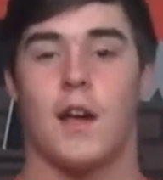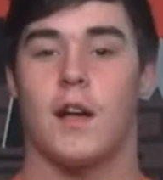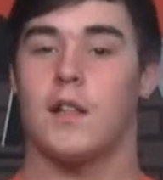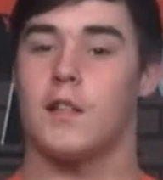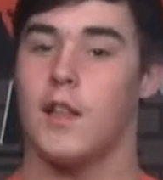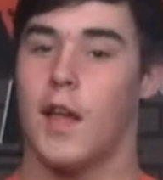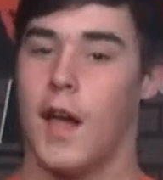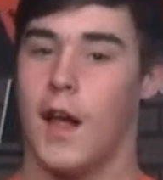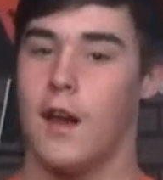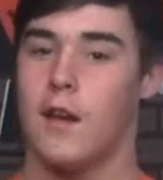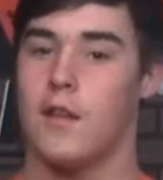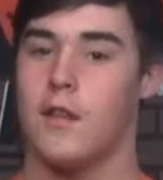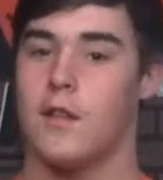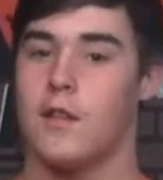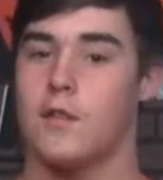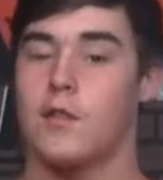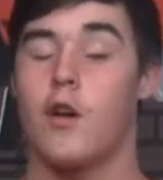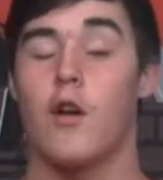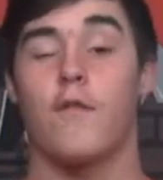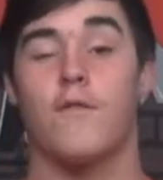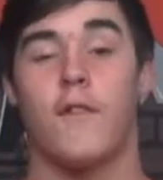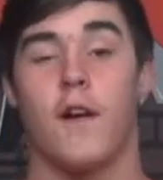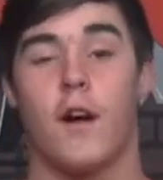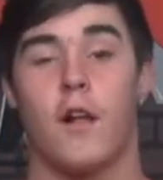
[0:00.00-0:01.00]
Ladies,
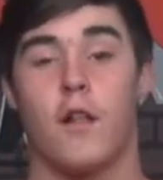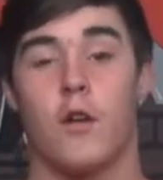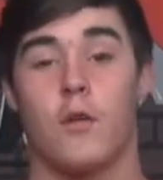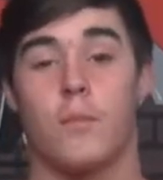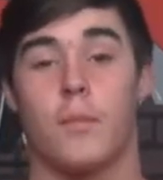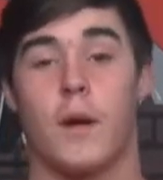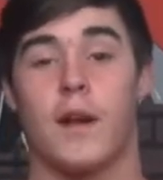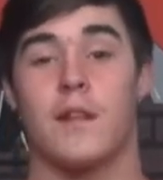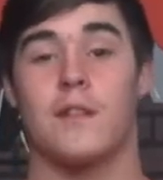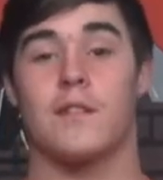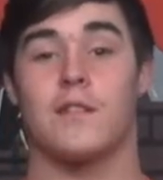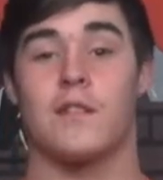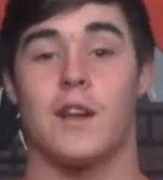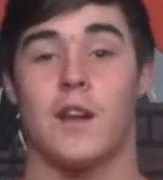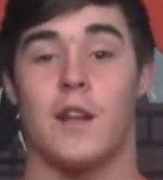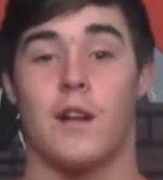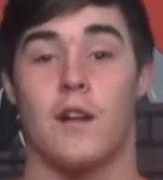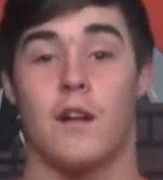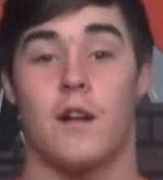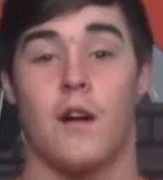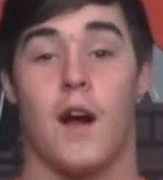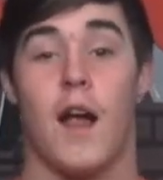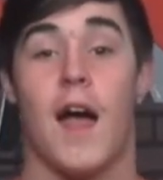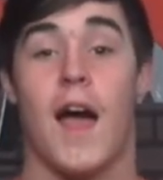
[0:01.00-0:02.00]
go follow Braden
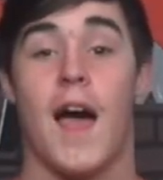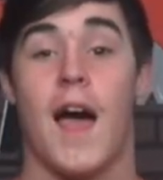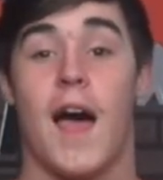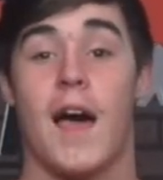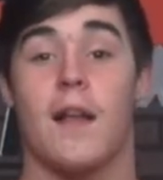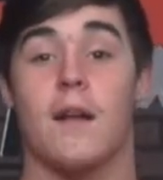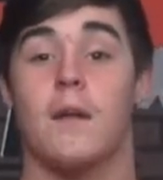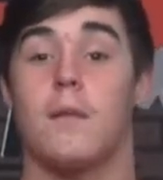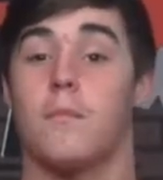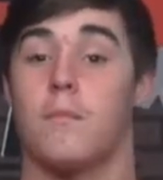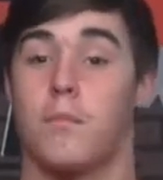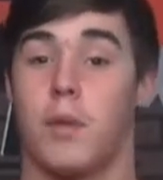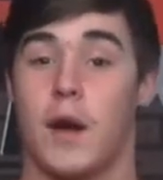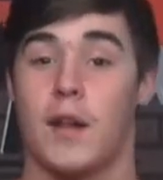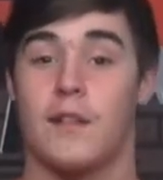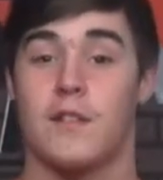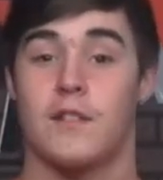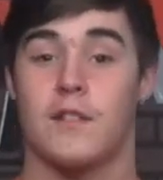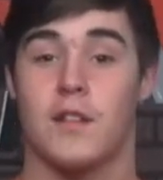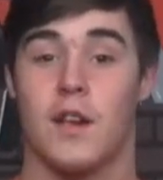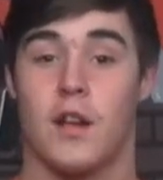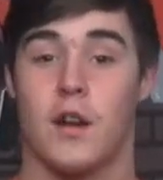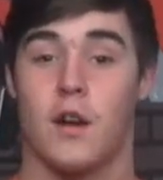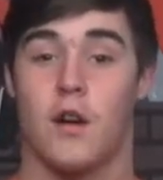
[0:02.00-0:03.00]
Skinner at
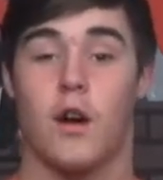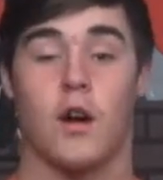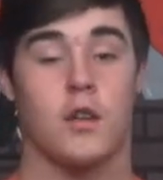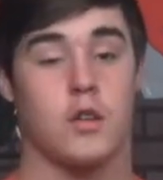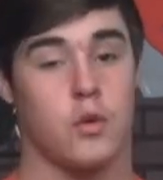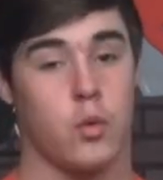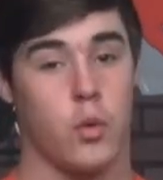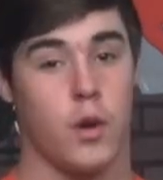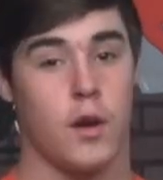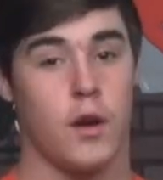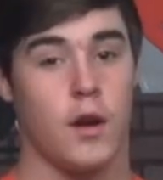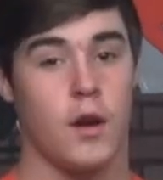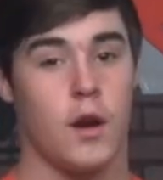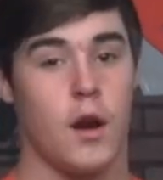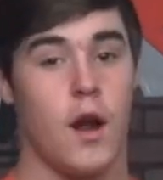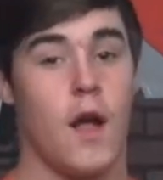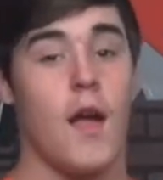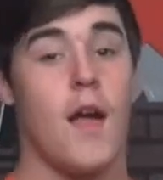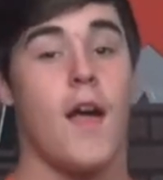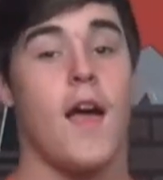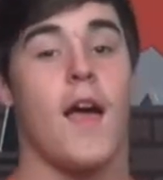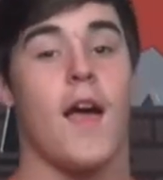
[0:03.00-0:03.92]
Braden Skinner on Twitter